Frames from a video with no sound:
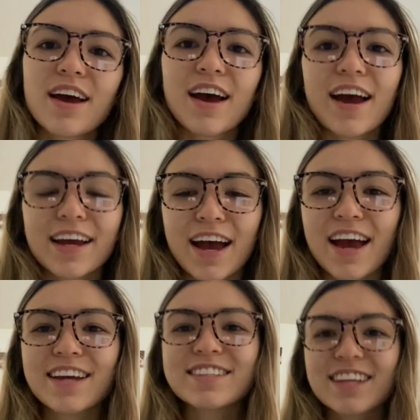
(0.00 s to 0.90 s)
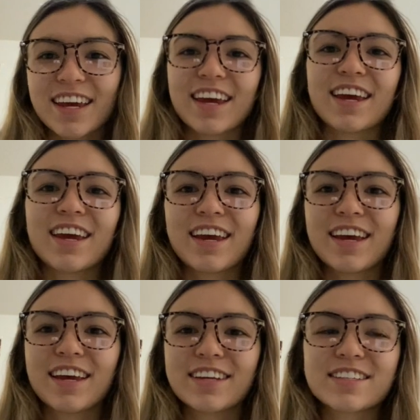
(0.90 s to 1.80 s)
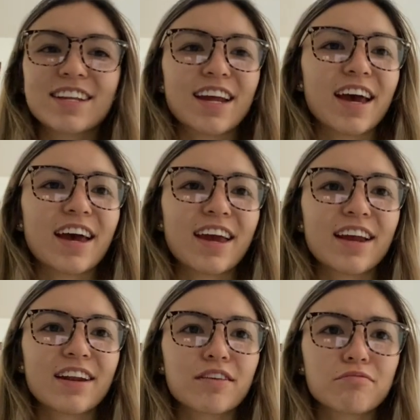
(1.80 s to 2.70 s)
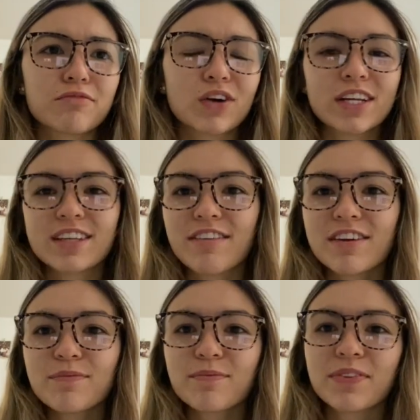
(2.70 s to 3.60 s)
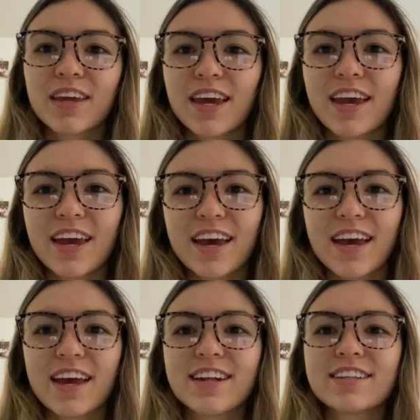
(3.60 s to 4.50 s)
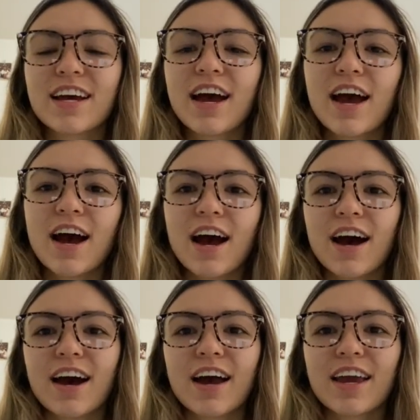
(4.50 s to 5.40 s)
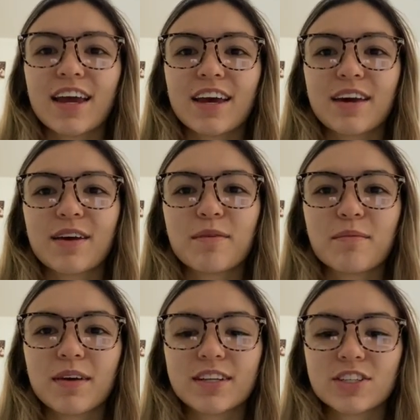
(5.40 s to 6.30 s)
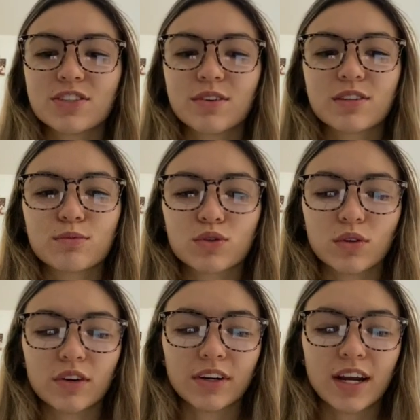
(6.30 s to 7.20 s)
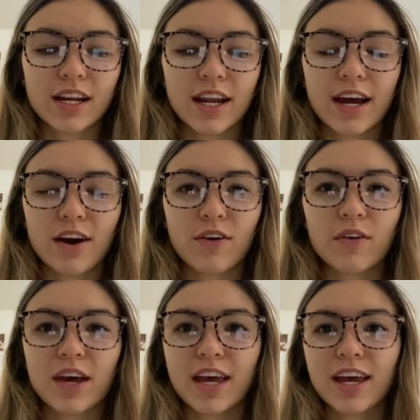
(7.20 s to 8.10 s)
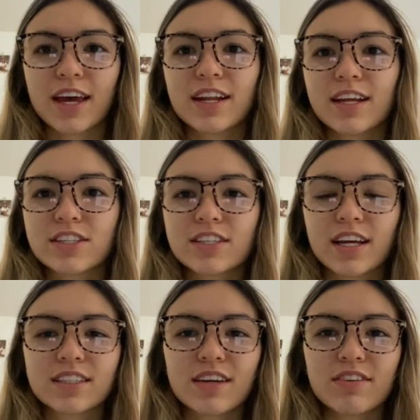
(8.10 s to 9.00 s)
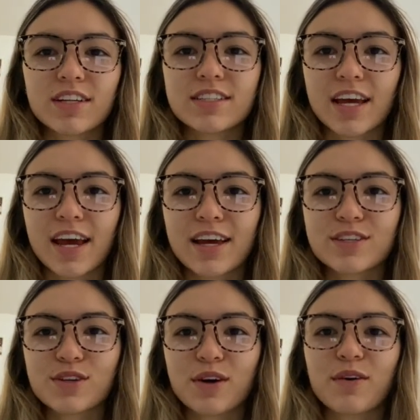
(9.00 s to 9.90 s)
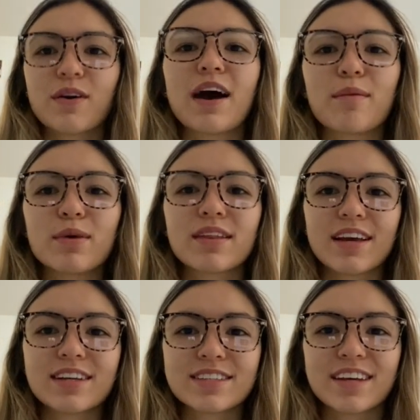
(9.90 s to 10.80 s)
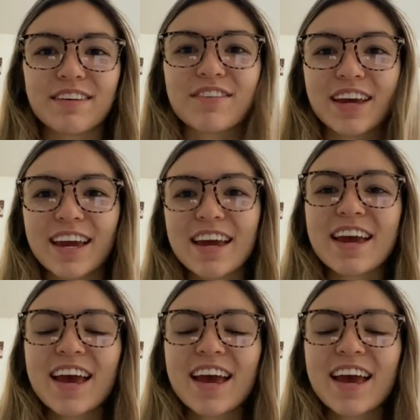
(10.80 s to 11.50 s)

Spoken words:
Hi guys, it is 9:47 and I am just doing some schoolwork right now, and it's Thanksgiving Day, so happy Thanksgiving.